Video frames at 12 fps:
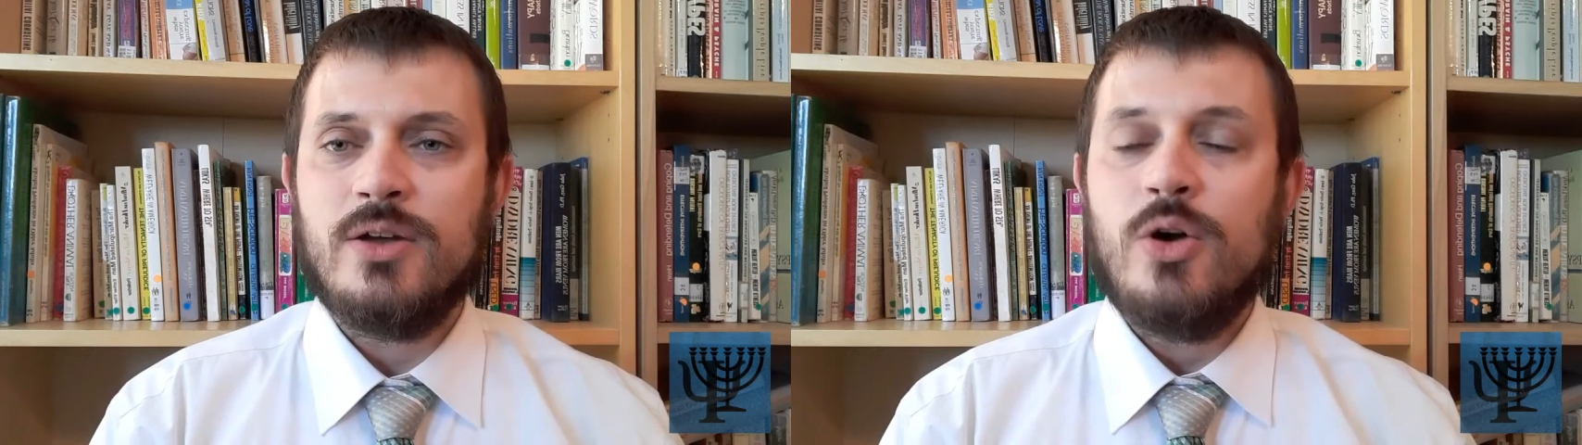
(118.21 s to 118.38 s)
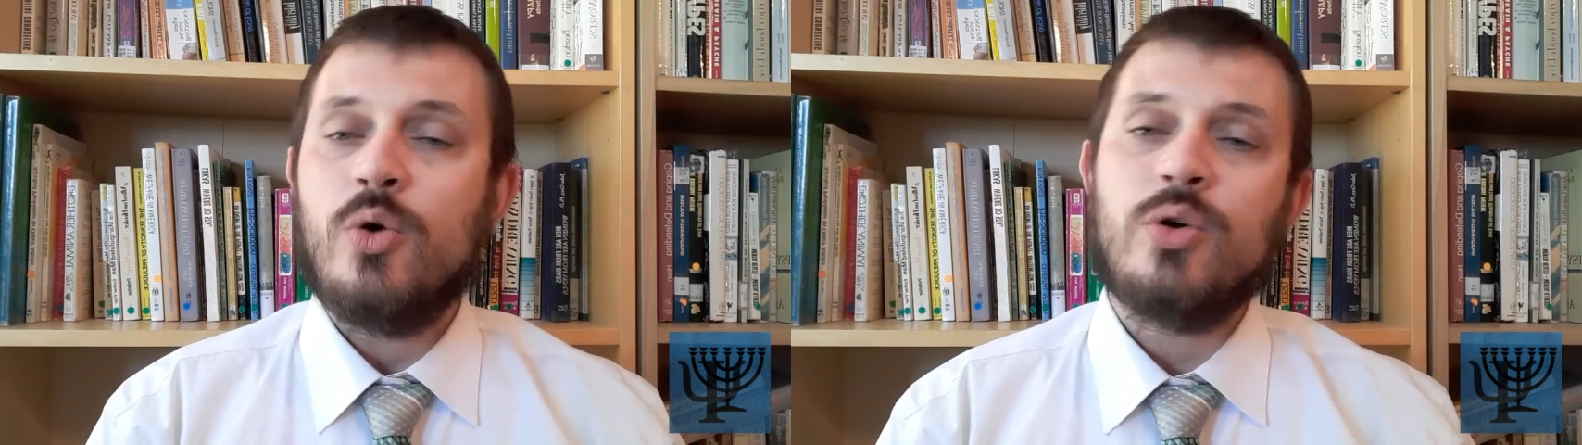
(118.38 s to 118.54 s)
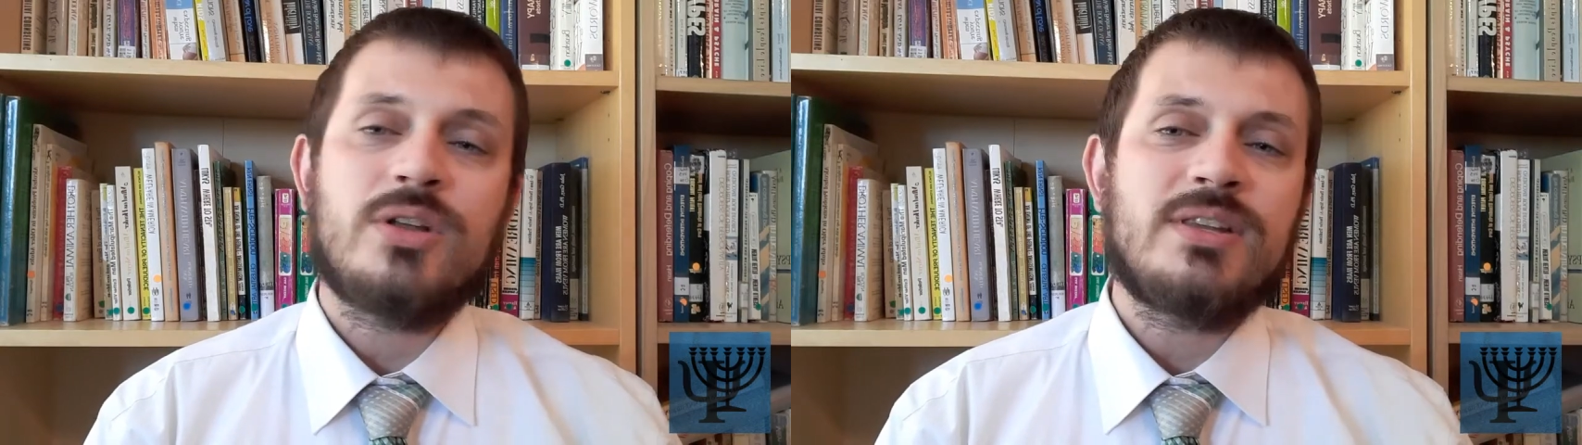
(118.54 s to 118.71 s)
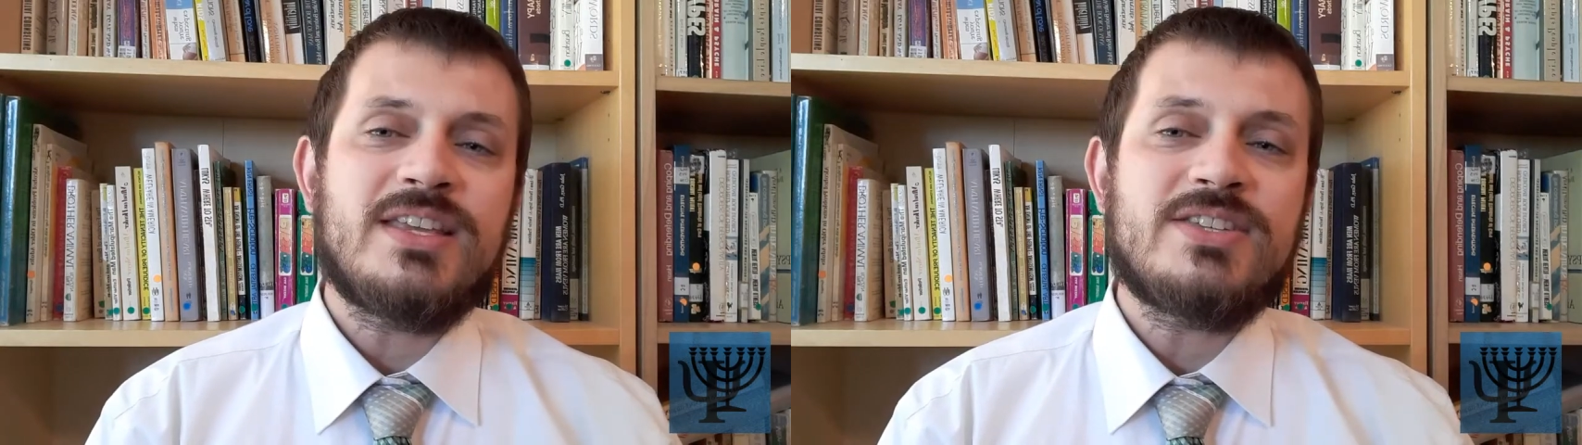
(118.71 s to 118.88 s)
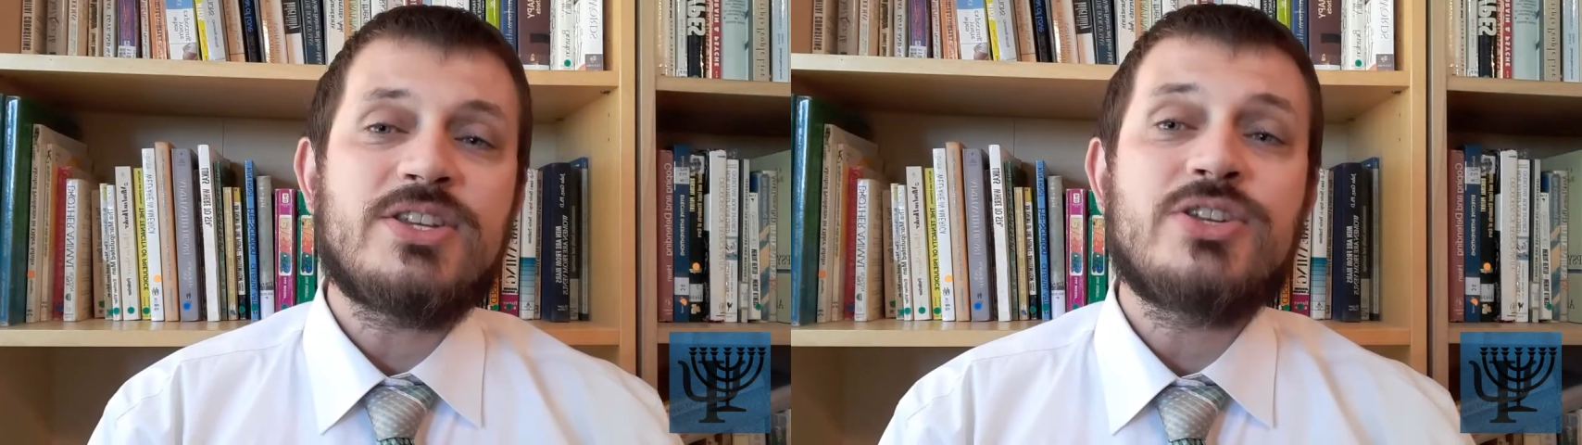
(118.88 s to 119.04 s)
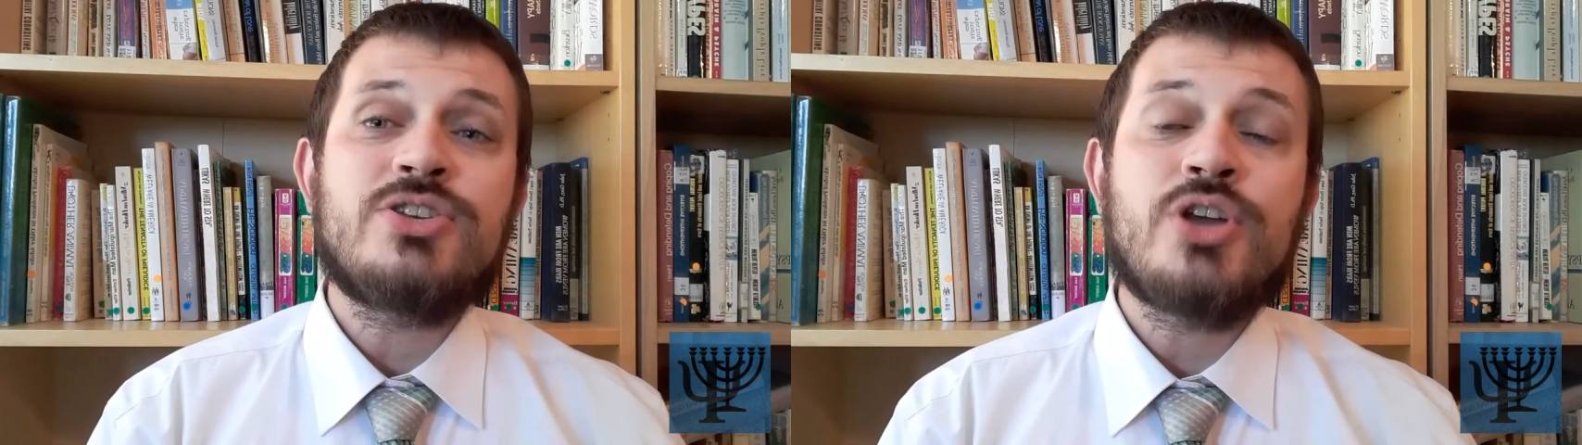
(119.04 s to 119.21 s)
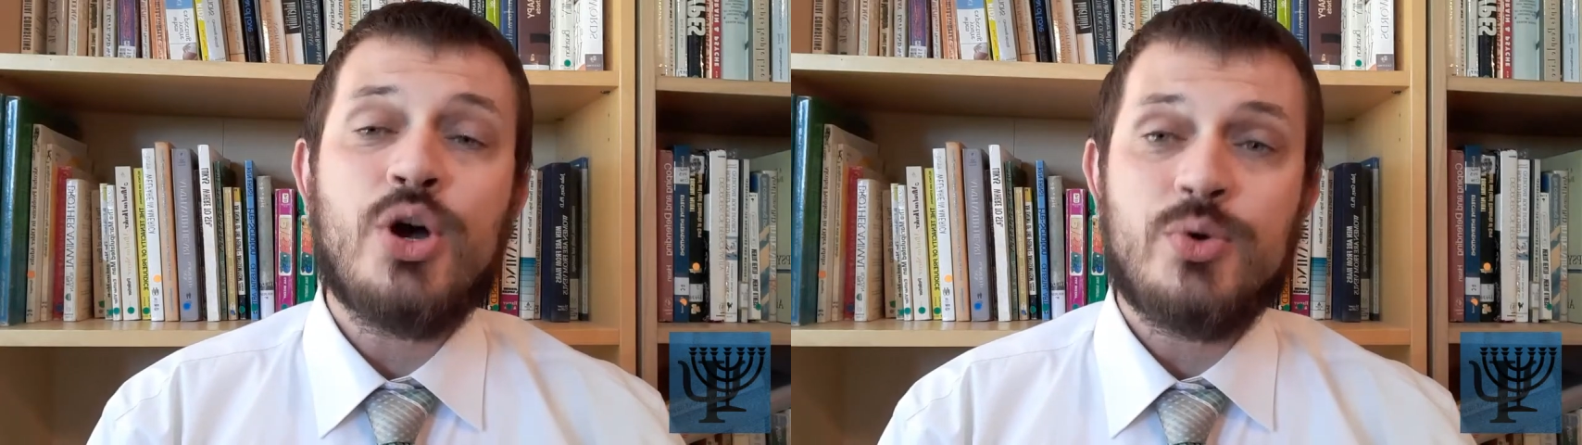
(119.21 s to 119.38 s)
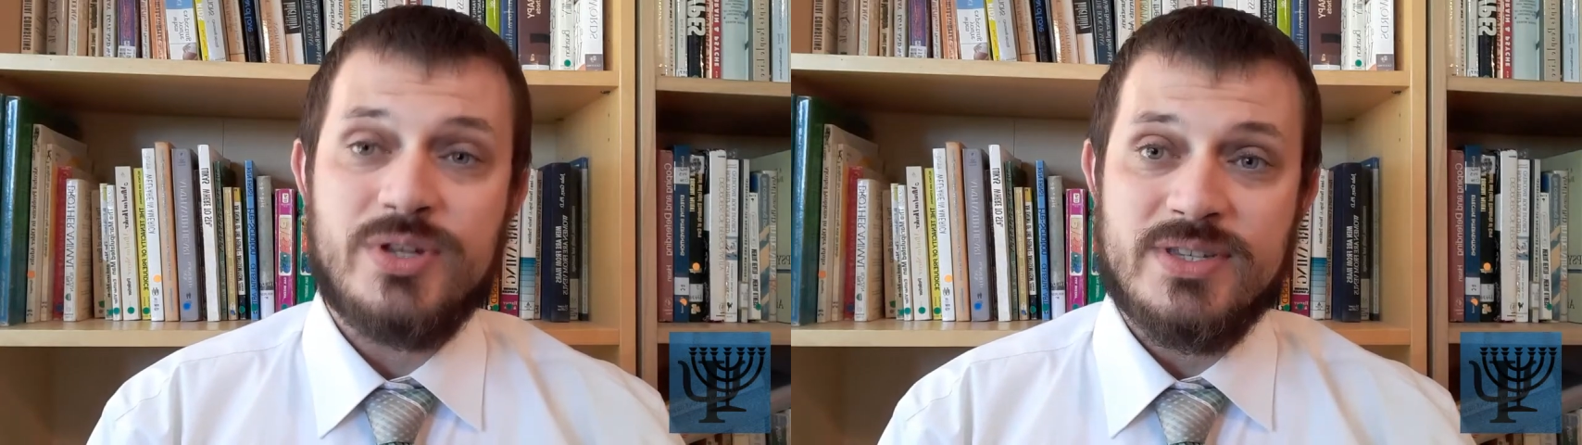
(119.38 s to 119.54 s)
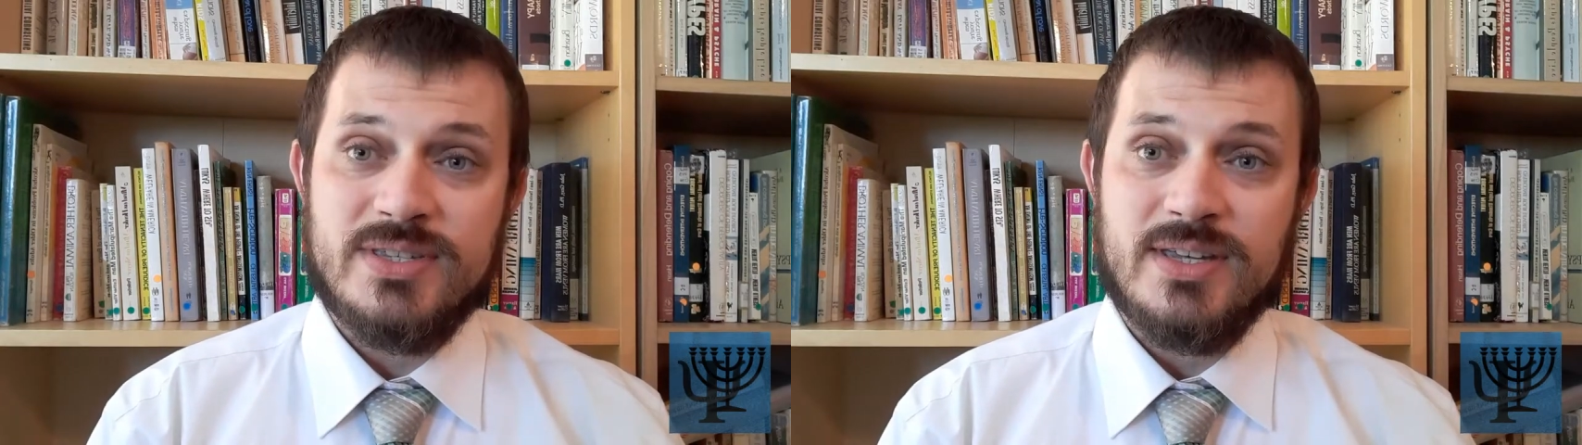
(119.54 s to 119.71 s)
or at least to
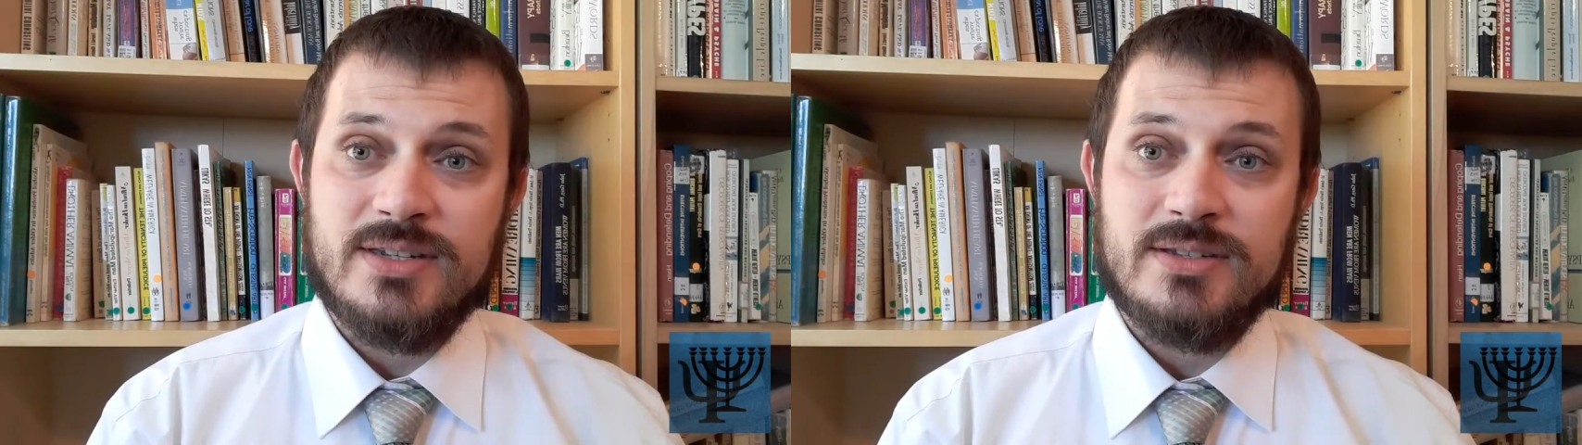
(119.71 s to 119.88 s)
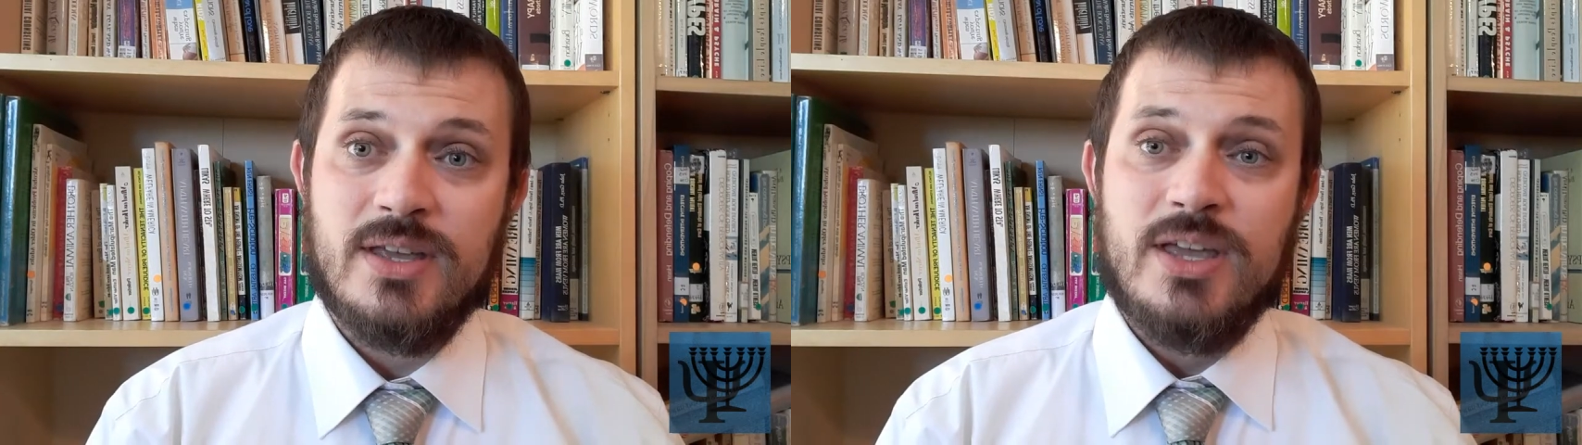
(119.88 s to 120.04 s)
notice it.